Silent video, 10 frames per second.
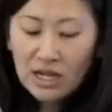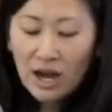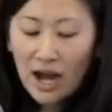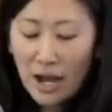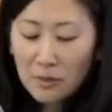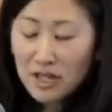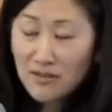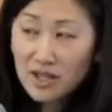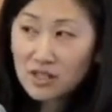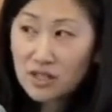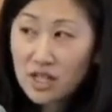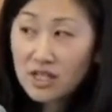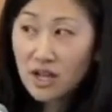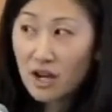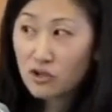I believe that these
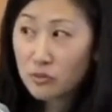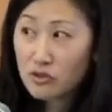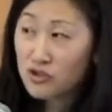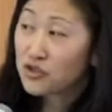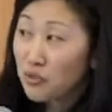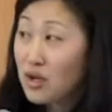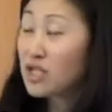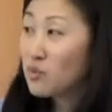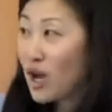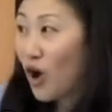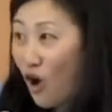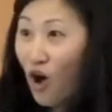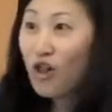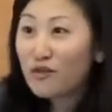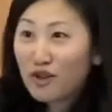contributions, the reason why
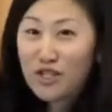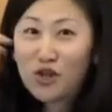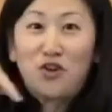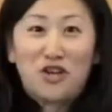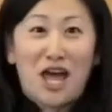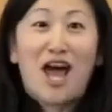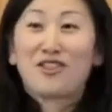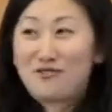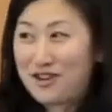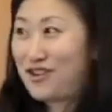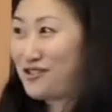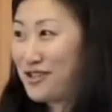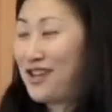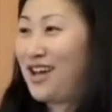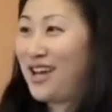all of us are gathered here
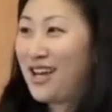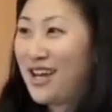today,